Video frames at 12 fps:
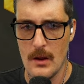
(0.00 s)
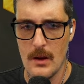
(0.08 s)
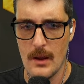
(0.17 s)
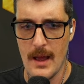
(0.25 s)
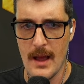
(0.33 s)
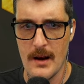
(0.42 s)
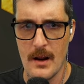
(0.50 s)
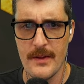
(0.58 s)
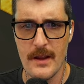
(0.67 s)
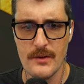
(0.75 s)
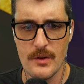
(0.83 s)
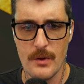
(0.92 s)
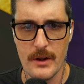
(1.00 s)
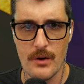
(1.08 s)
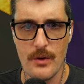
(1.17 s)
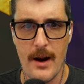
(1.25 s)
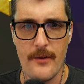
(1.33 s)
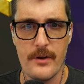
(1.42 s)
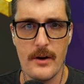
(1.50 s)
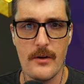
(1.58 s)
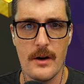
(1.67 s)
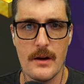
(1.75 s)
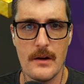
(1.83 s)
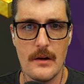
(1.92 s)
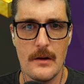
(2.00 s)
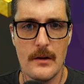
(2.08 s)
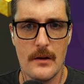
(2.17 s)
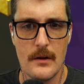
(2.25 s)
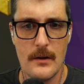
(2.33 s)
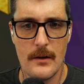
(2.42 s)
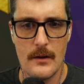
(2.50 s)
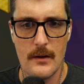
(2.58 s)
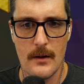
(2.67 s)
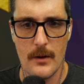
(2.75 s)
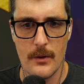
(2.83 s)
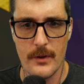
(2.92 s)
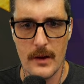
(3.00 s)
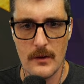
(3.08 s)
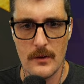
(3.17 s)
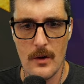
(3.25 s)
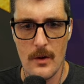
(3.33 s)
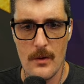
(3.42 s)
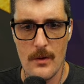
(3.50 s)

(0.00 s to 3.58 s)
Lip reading: And nothing else to really craft here, right? I don't think so.